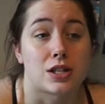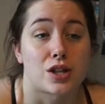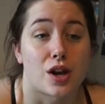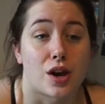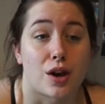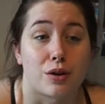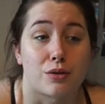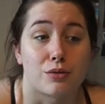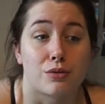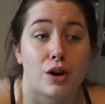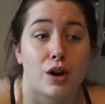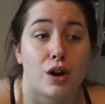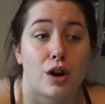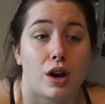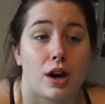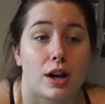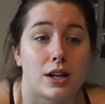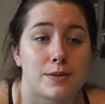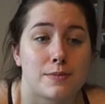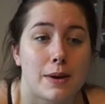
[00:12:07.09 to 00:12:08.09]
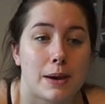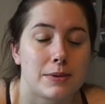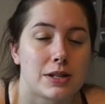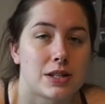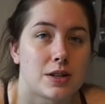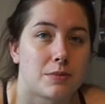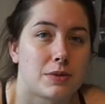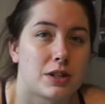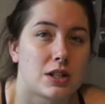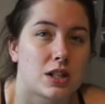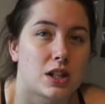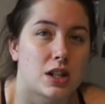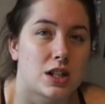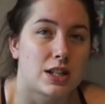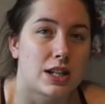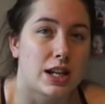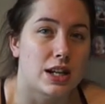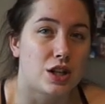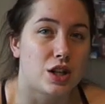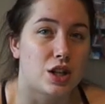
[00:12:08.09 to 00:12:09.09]
so it's maybe something to
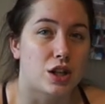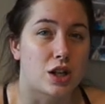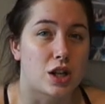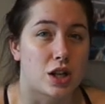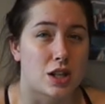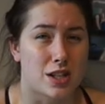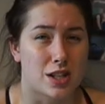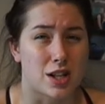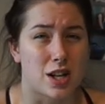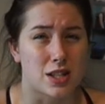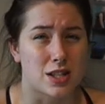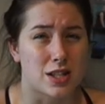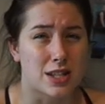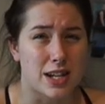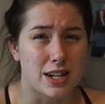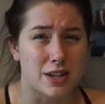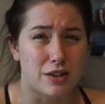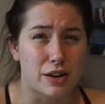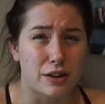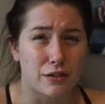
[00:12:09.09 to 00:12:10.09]
consider